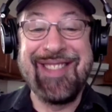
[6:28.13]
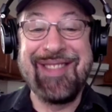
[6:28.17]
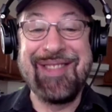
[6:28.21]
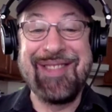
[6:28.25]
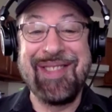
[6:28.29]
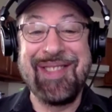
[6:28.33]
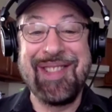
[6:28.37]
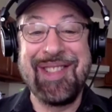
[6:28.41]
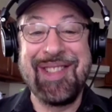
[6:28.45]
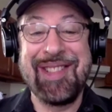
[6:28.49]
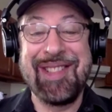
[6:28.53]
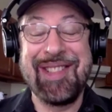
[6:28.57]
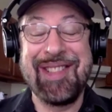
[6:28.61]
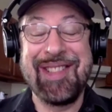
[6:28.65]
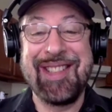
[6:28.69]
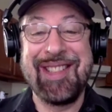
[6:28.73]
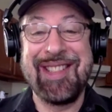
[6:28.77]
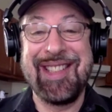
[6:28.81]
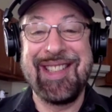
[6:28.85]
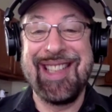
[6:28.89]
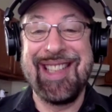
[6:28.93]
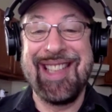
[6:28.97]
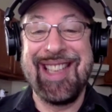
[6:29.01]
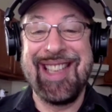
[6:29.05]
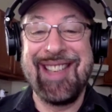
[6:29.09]
which was
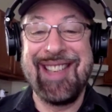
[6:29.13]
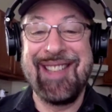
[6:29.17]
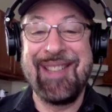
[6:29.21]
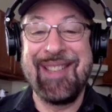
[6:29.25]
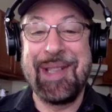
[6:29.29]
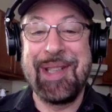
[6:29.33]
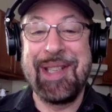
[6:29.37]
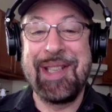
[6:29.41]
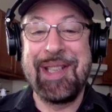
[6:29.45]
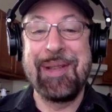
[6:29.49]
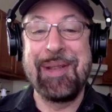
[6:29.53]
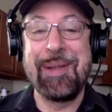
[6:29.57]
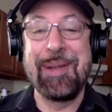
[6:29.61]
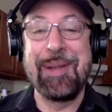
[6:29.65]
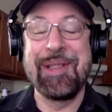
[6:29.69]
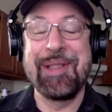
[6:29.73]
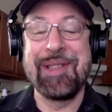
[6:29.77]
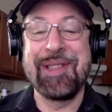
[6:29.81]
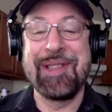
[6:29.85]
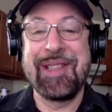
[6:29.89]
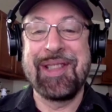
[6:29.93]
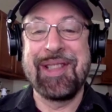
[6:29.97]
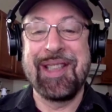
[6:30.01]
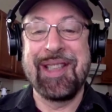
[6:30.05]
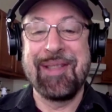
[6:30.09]
like where you
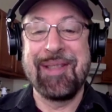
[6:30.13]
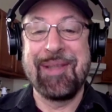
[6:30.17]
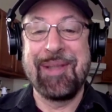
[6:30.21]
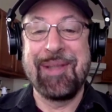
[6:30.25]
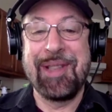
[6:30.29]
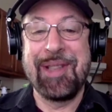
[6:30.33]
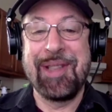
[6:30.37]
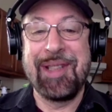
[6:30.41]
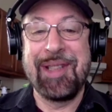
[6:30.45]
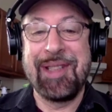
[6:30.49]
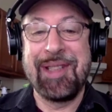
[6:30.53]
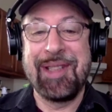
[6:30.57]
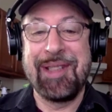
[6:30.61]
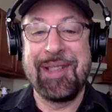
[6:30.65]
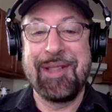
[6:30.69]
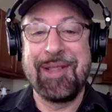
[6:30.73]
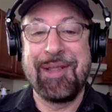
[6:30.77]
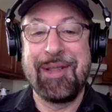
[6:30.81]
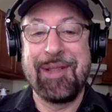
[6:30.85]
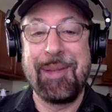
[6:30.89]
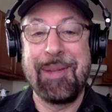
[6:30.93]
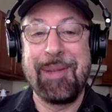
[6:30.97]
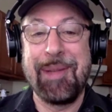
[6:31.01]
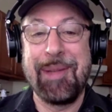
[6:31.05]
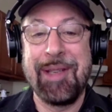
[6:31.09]
were stuck with the
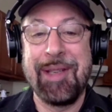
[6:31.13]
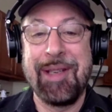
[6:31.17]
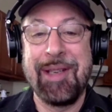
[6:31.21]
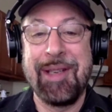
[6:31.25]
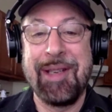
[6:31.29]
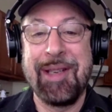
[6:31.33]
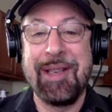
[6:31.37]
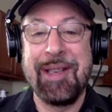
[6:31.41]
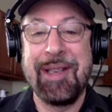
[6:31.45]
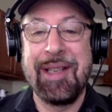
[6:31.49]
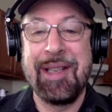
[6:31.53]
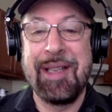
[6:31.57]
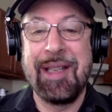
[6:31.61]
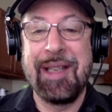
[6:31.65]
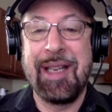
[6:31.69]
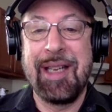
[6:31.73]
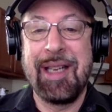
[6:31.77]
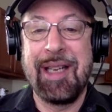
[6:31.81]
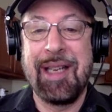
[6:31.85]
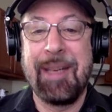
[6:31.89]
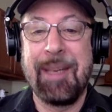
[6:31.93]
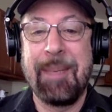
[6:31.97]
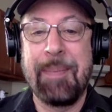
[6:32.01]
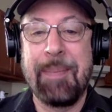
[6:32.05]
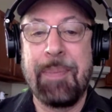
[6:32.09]
distributor.
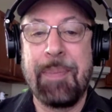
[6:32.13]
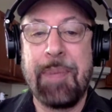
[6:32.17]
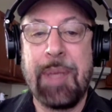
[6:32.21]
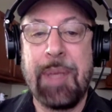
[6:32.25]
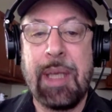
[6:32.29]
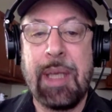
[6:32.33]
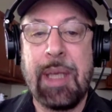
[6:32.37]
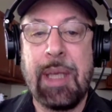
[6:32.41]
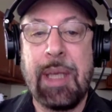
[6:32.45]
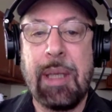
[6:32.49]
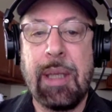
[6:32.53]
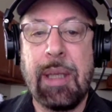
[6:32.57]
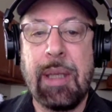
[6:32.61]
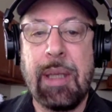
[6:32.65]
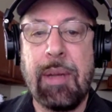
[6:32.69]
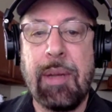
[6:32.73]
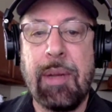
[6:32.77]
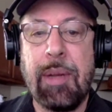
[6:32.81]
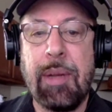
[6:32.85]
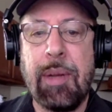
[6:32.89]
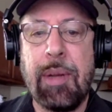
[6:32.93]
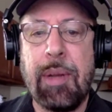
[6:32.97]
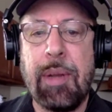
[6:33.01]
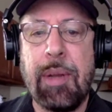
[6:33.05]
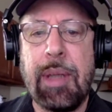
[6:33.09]
Um,
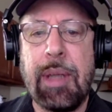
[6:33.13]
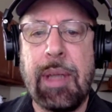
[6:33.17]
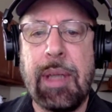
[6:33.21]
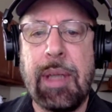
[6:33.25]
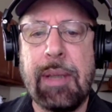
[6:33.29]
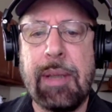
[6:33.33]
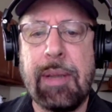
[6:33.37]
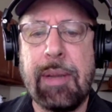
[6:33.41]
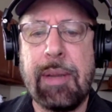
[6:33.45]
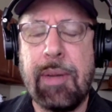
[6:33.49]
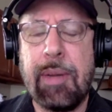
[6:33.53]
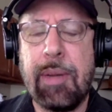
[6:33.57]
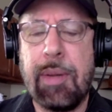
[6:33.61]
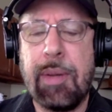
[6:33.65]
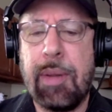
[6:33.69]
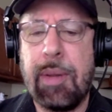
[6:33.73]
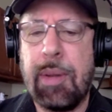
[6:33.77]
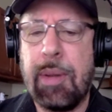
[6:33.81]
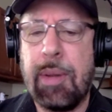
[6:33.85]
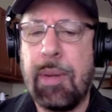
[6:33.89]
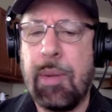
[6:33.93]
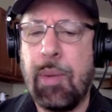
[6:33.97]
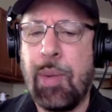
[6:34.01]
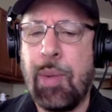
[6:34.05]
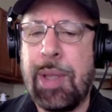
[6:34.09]
it
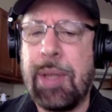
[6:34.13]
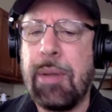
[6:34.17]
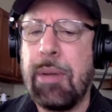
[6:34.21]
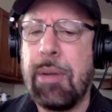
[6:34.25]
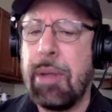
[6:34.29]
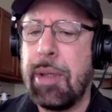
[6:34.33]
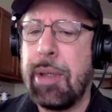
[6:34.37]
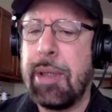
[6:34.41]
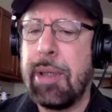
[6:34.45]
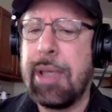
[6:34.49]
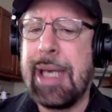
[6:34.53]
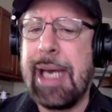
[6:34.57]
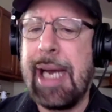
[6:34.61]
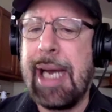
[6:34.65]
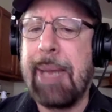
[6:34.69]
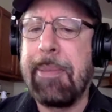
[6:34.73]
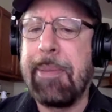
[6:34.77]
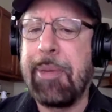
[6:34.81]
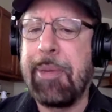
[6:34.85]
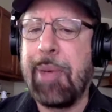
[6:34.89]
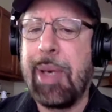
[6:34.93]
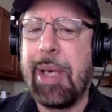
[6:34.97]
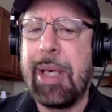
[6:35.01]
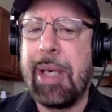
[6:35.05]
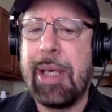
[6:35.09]
when you learn
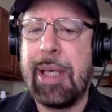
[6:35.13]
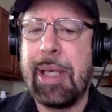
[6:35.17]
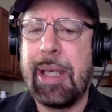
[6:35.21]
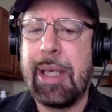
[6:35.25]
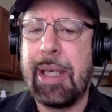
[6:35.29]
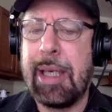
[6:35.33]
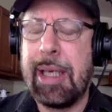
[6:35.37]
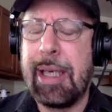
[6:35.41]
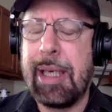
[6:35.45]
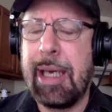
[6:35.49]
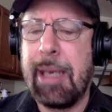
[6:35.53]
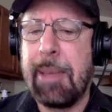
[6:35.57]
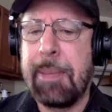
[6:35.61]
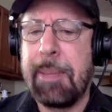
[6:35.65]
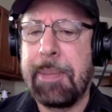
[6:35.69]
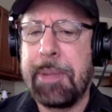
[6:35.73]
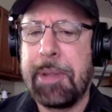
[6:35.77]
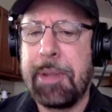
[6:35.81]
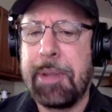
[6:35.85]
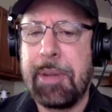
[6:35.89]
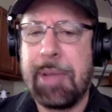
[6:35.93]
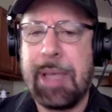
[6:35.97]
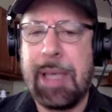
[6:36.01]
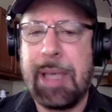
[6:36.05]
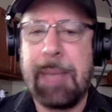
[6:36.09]
copywriting, it
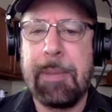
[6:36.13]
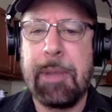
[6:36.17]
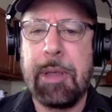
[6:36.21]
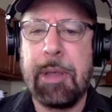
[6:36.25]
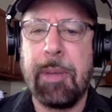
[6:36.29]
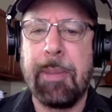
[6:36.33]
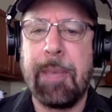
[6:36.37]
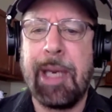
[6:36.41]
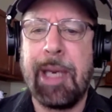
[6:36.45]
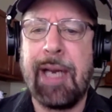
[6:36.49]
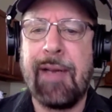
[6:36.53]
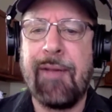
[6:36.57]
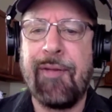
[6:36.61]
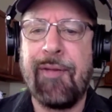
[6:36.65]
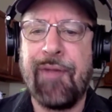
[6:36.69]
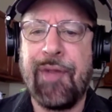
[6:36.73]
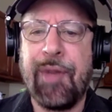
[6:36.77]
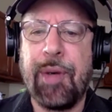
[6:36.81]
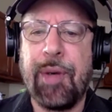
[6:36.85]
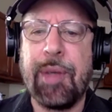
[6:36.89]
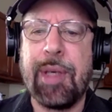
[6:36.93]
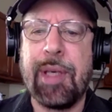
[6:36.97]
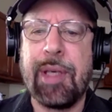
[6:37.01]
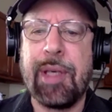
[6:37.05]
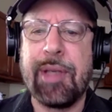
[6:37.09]
helps you keep your mind
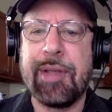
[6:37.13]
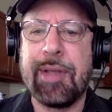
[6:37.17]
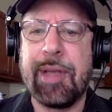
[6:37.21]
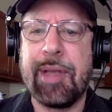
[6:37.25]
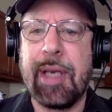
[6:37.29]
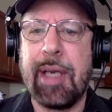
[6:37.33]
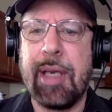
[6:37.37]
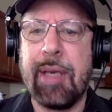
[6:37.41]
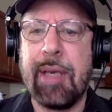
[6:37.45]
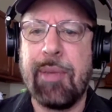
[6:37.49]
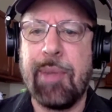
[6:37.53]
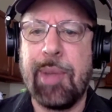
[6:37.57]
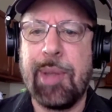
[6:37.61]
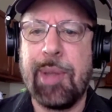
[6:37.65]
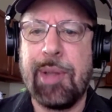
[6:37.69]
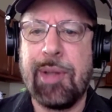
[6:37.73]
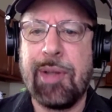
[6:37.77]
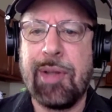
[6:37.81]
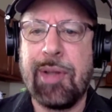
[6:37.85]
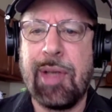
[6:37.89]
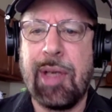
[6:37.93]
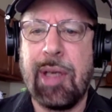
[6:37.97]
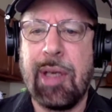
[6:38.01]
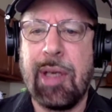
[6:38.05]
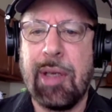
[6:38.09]
focused on
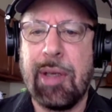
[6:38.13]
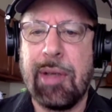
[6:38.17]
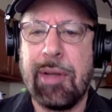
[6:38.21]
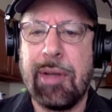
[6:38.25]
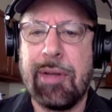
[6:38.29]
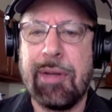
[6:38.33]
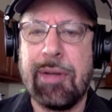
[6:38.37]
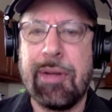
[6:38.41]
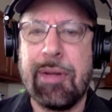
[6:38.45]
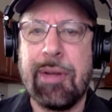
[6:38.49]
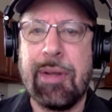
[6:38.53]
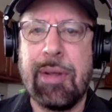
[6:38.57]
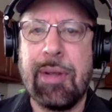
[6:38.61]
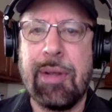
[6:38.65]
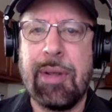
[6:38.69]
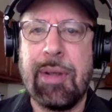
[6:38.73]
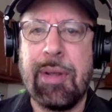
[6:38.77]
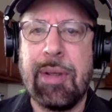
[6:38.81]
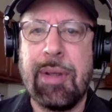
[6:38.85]
results.